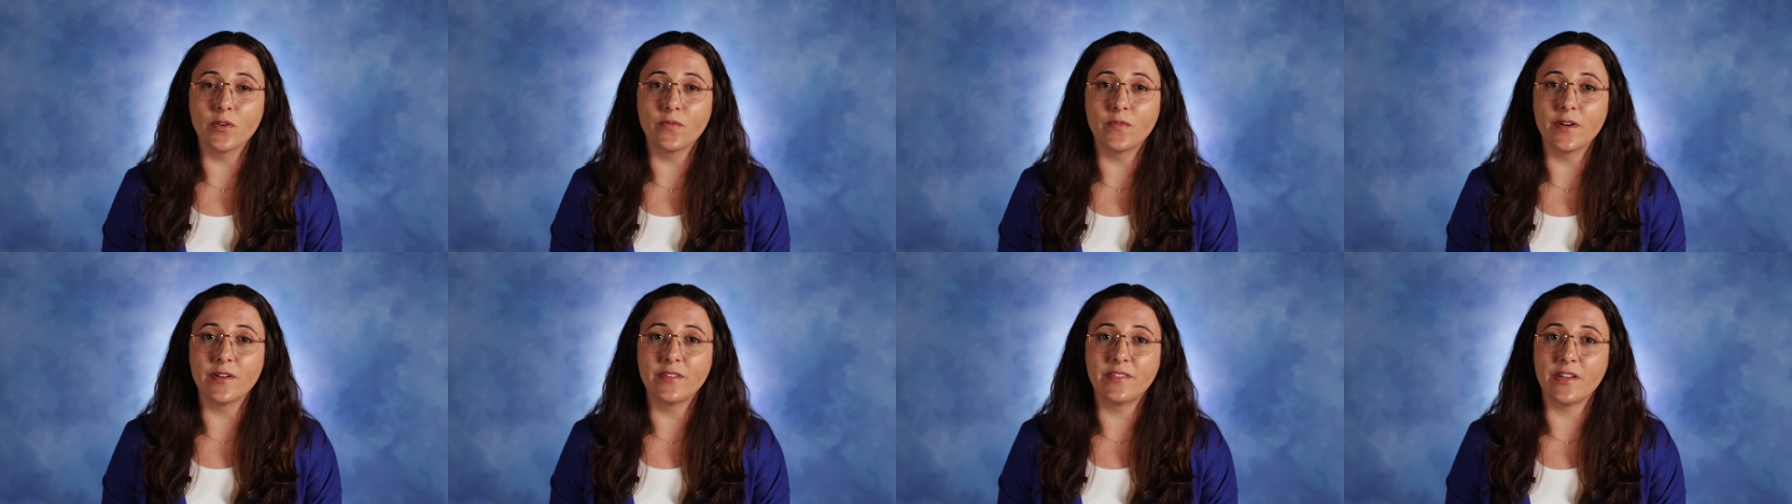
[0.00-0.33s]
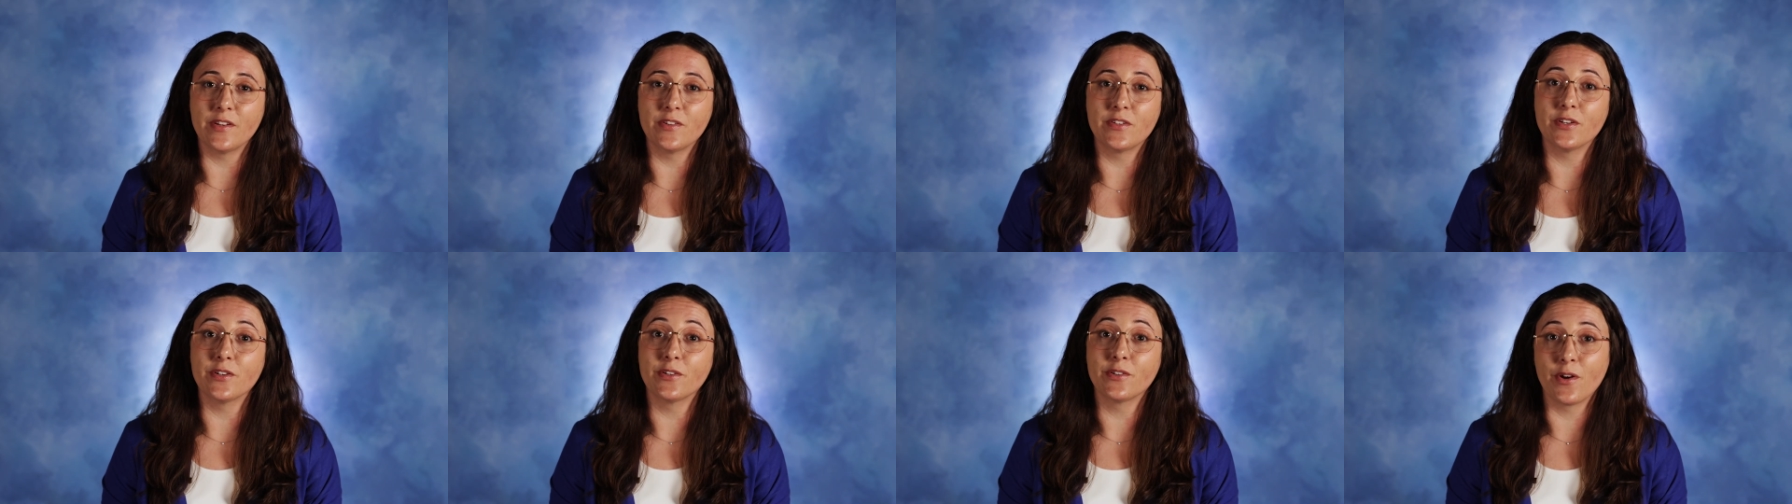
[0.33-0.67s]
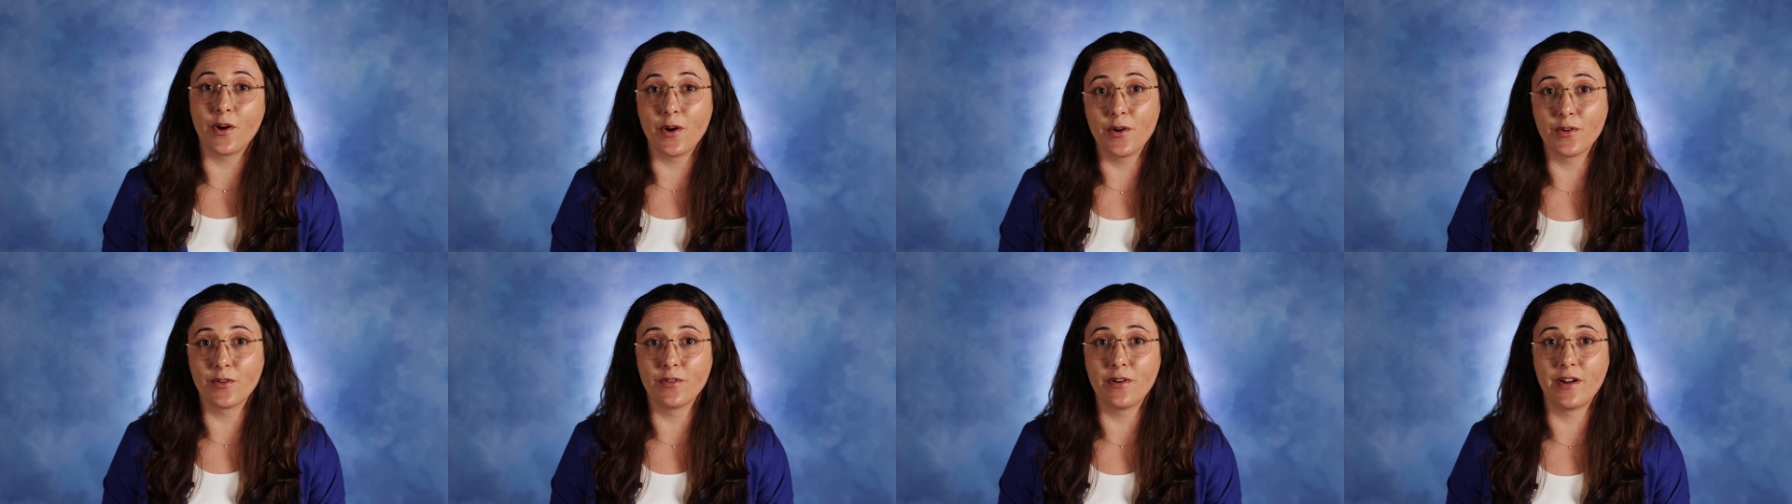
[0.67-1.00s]
Warfare Center
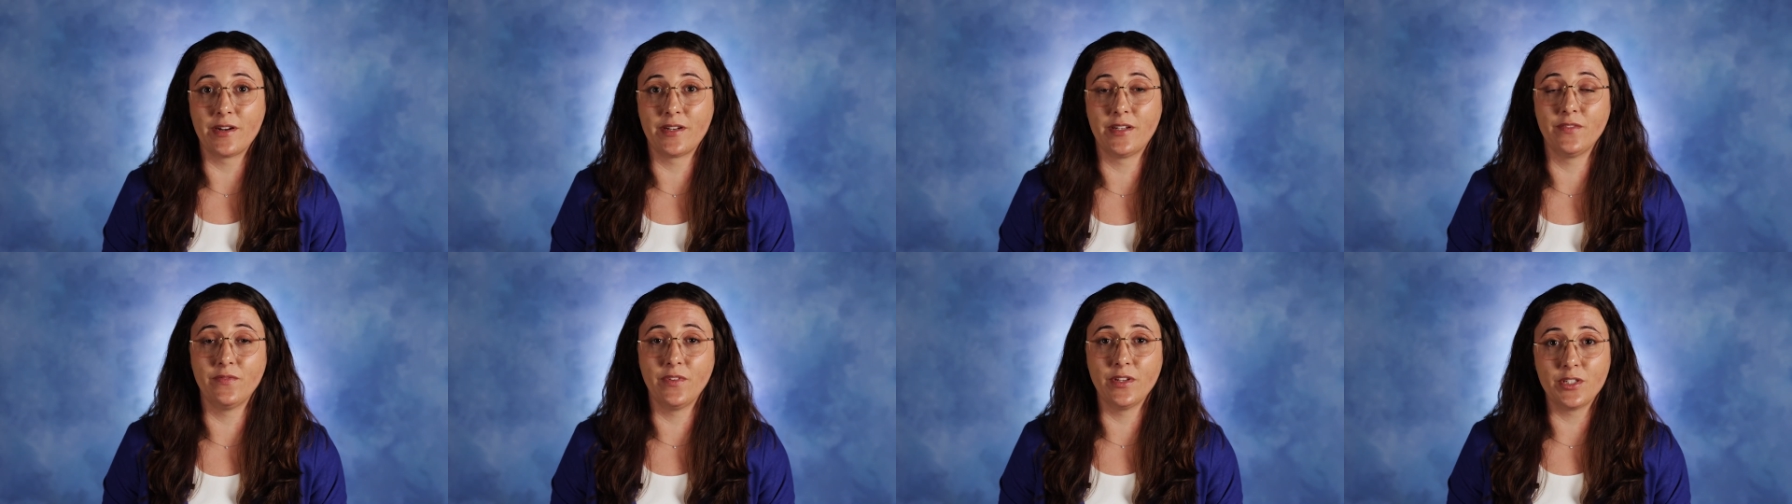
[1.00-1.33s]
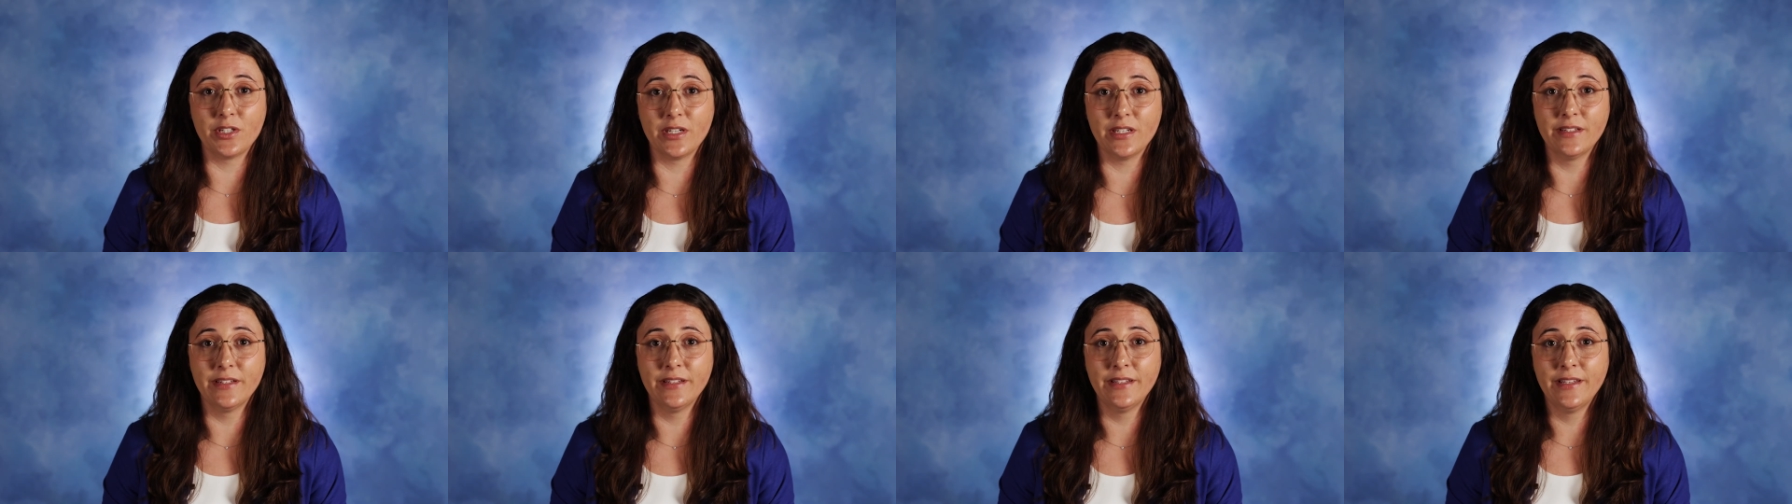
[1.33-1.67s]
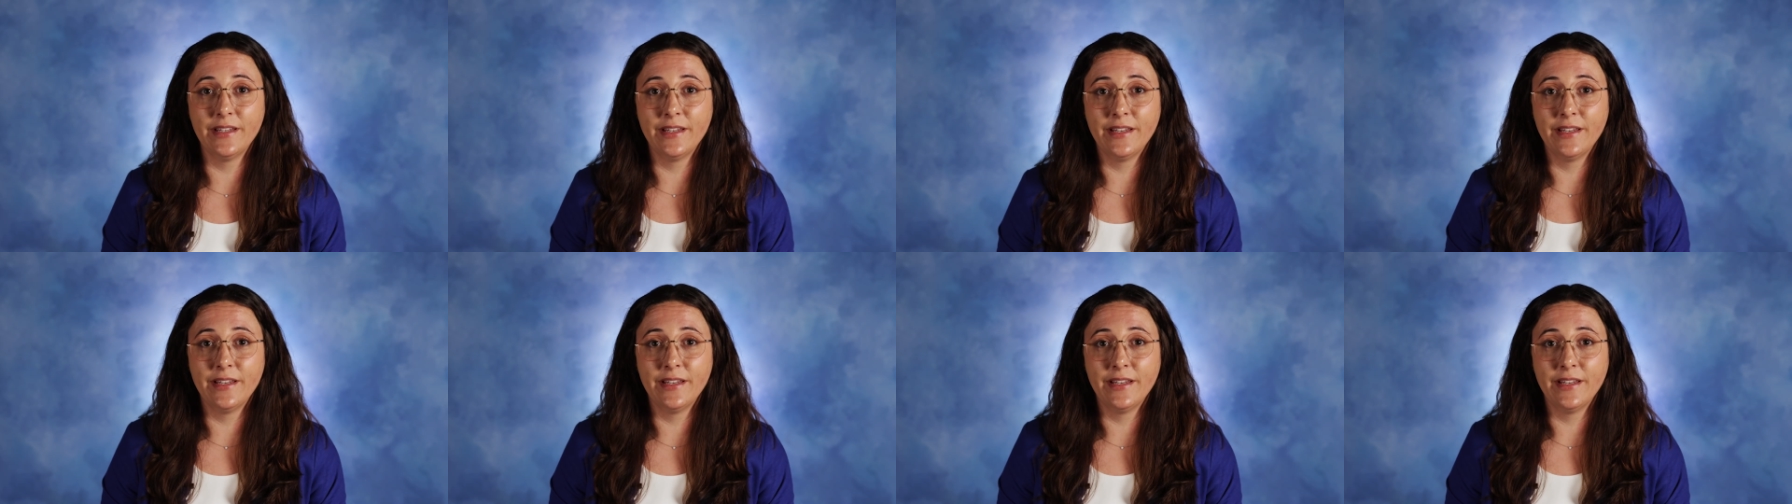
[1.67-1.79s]
Carderock Division.